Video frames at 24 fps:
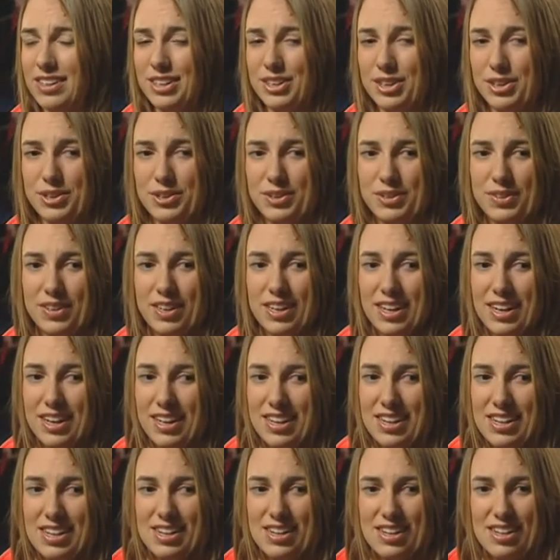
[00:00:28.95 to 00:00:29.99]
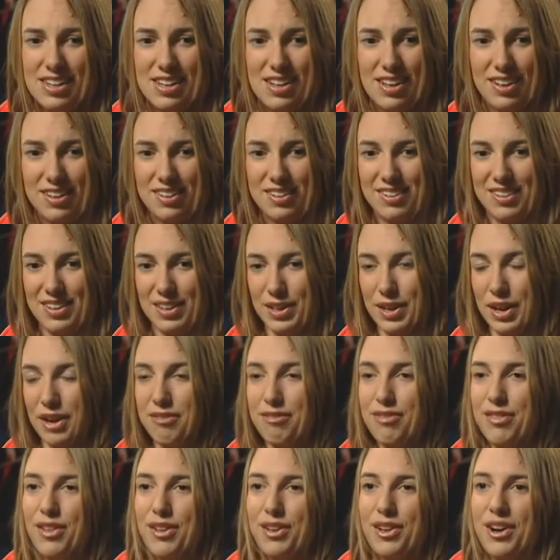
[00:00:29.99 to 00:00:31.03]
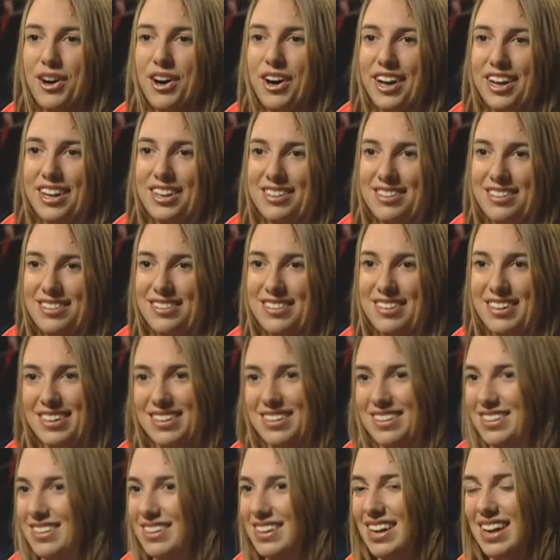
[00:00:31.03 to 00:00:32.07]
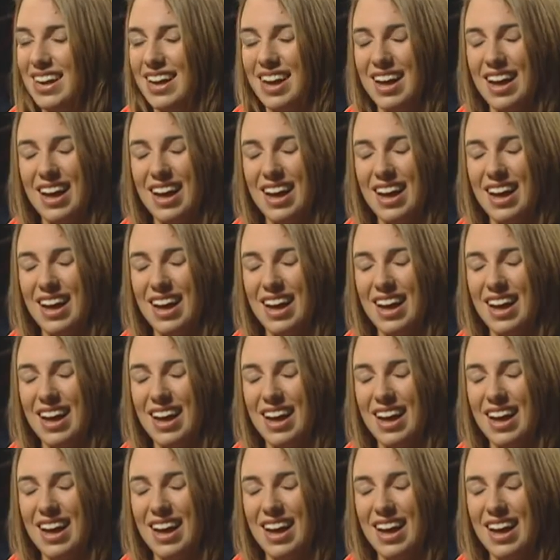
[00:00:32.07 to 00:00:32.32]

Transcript: You know love the lost and